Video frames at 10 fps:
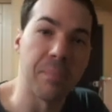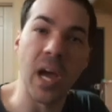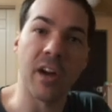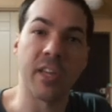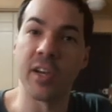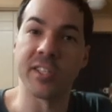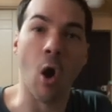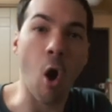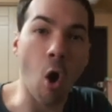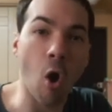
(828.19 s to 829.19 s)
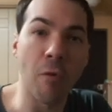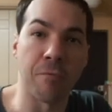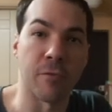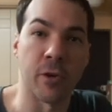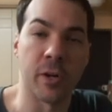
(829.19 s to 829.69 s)
Byakuya is all
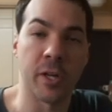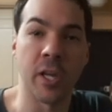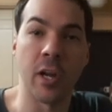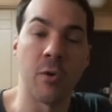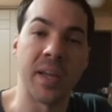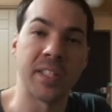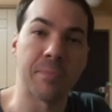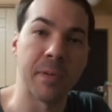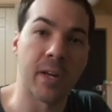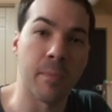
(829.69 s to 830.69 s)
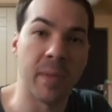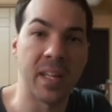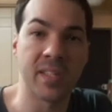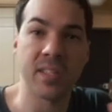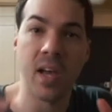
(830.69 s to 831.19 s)
for,
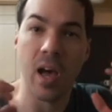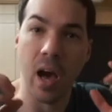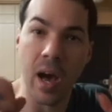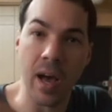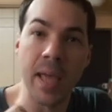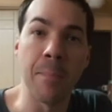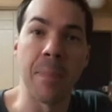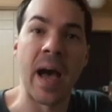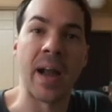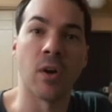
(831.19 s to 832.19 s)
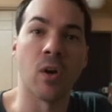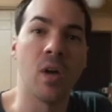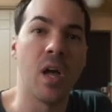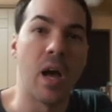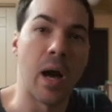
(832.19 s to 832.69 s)
experiments in battle,
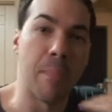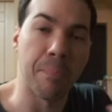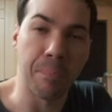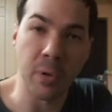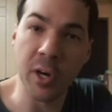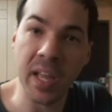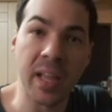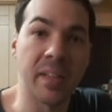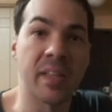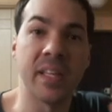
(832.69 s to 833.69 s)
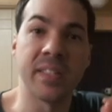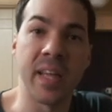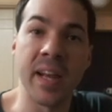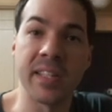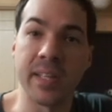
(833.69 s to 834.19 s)
putting these
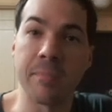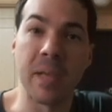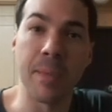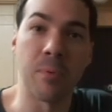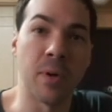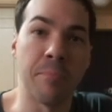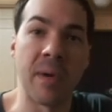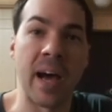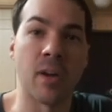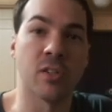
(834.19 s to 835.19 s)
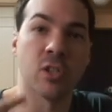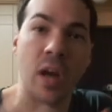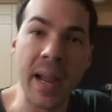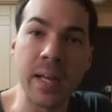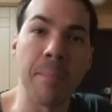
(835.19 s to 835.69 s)
innocent people in battle,
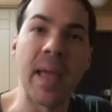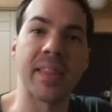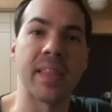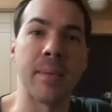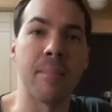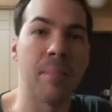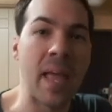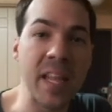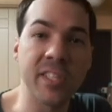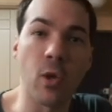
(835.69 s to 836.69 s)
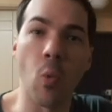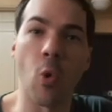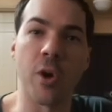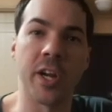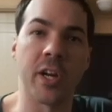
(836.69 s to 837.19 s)
trying to make them into
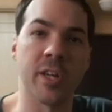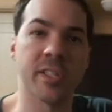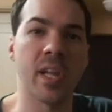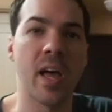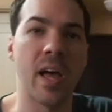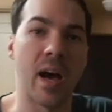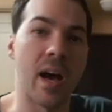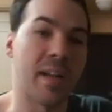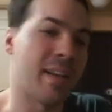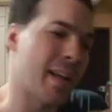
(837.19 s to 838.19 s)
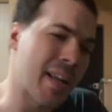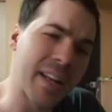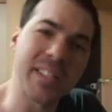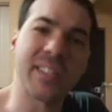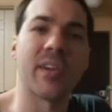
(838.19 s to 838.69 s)
warriors. Not
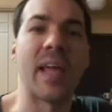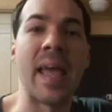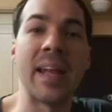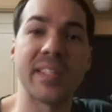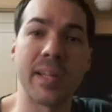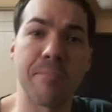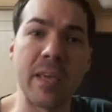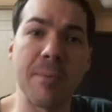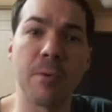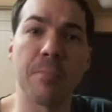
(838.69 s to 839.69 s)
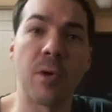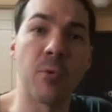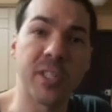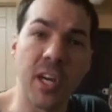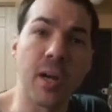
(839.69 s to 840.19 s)
necessarily innocent people, but
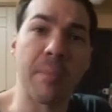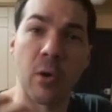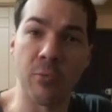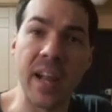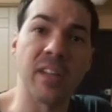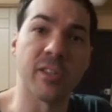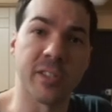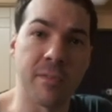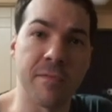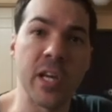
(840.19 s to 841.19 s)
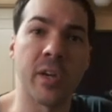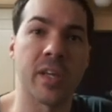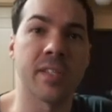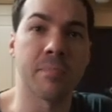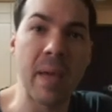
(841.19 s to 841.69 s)
we're talking about regular
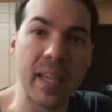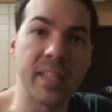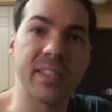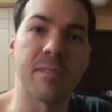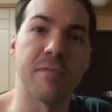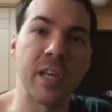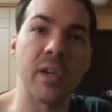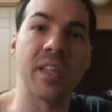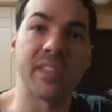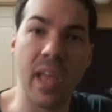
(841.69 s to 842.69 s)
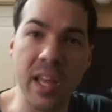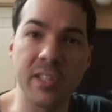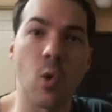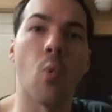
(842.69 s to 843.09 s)
civilians, making civilians into